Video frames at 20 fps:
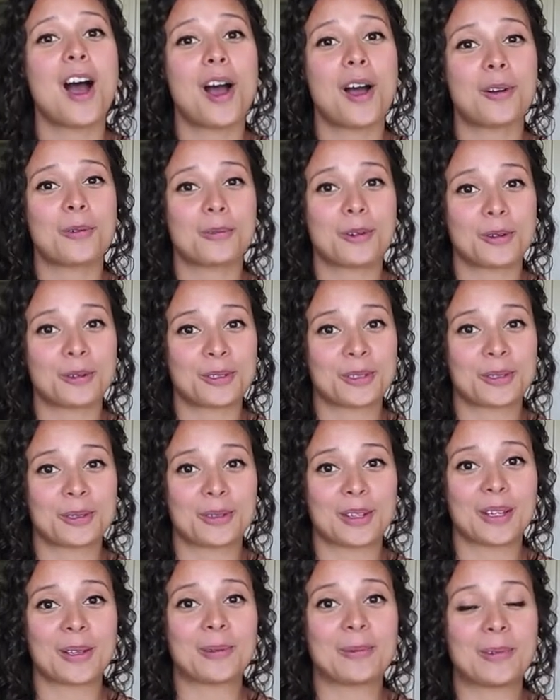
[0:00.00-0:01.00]
a
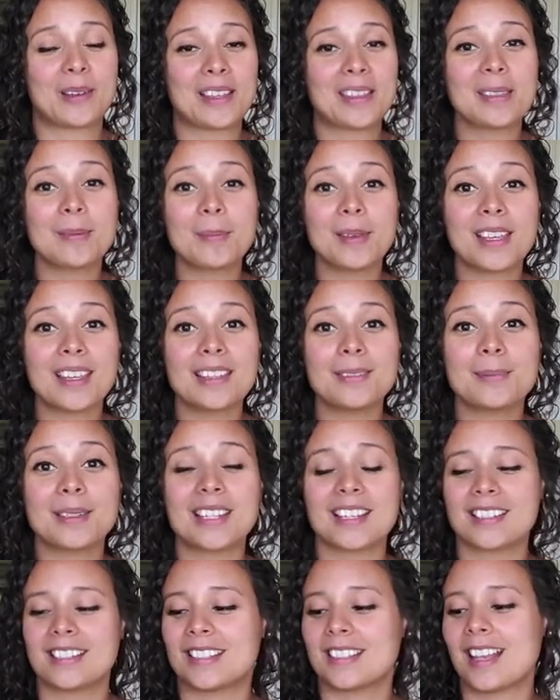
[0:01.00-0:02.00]
rosary with me
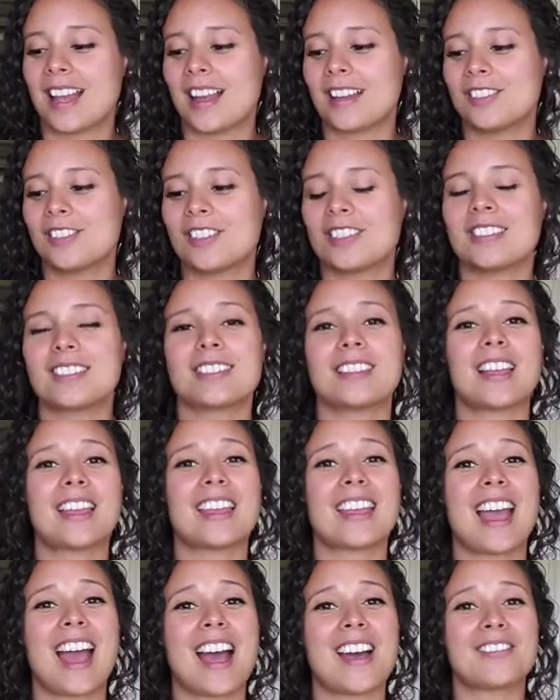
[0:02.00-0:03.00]
because I just
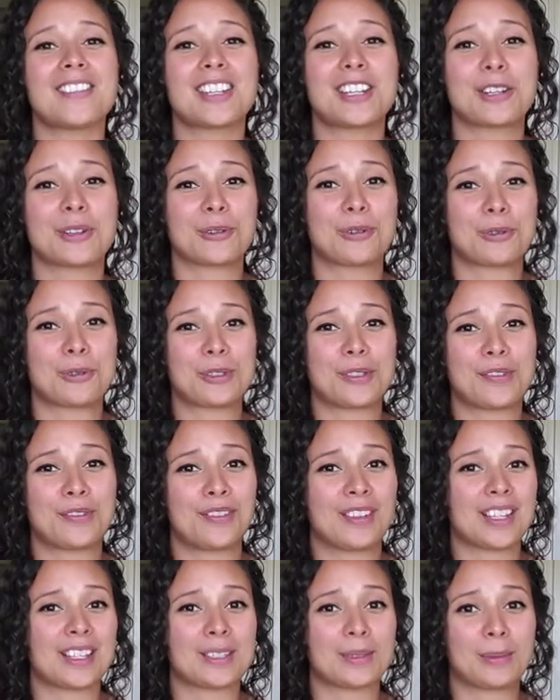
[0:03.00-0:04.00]
like having a
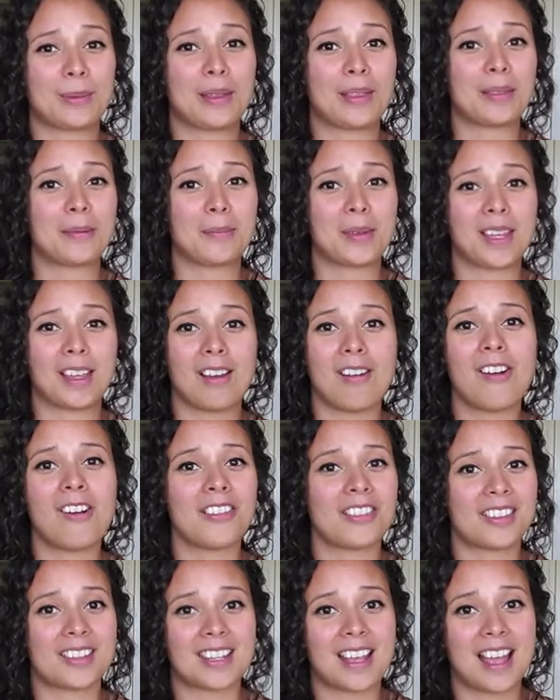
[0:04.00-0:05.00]
crucifix with me all
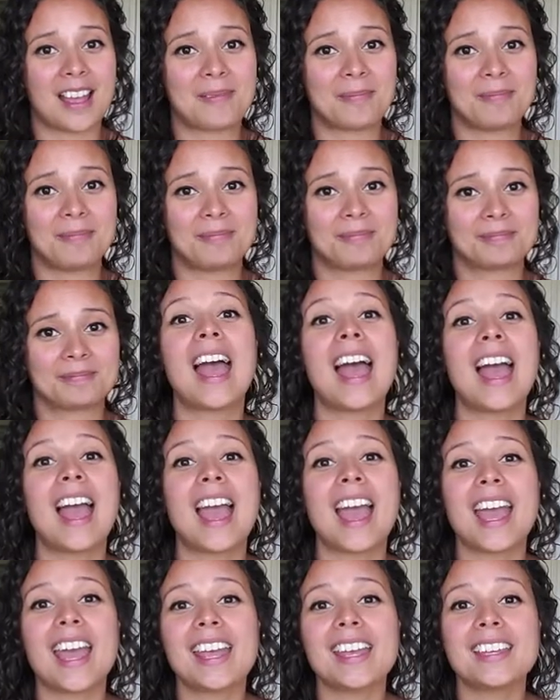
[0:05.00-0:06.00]
the time.
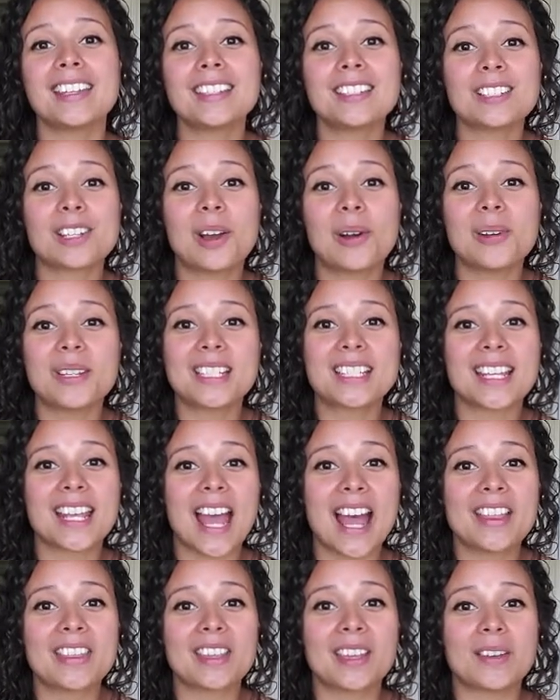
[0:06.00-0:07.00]
And going to
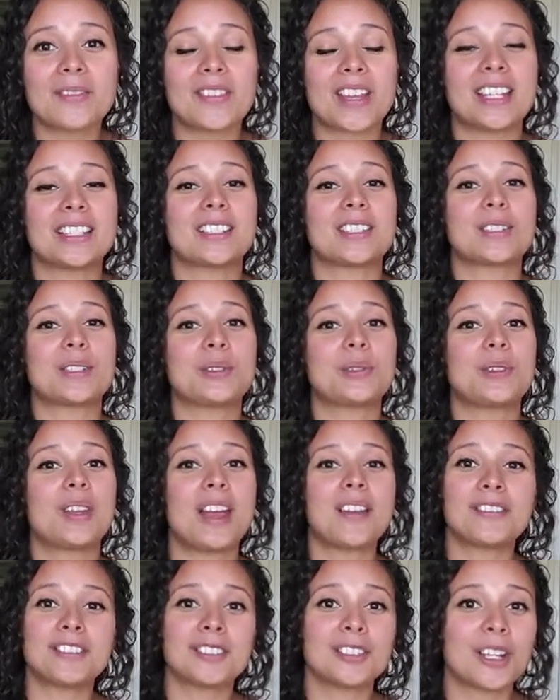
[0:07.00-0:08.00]
Catholic events, you
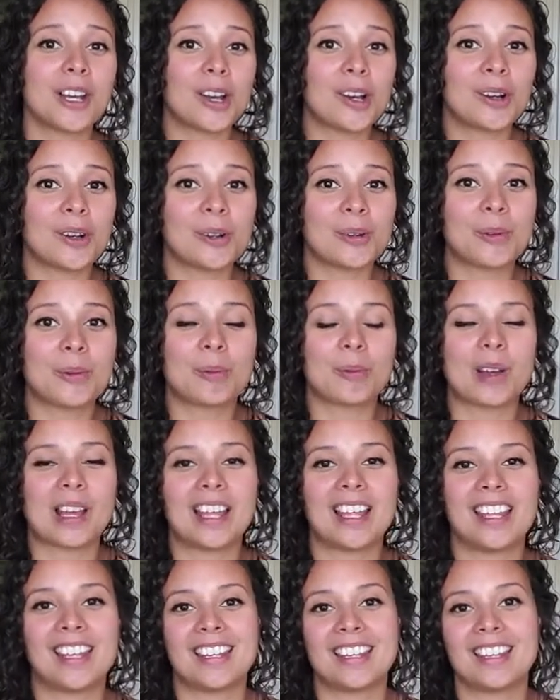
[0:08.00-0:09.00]
never know
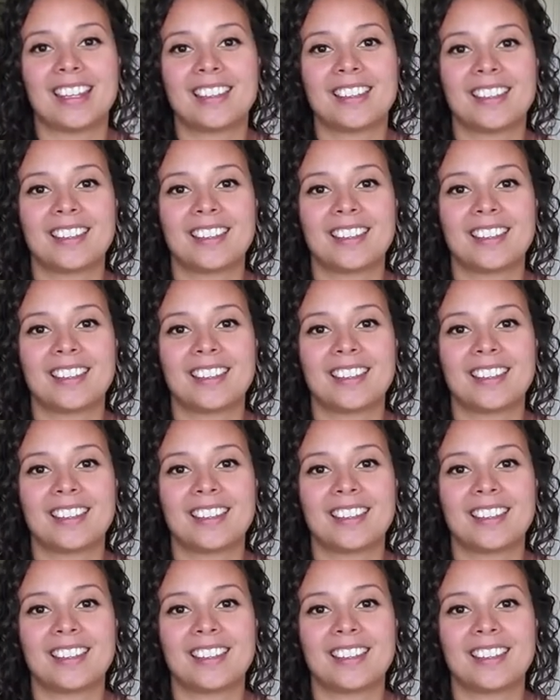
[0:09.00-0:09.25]
when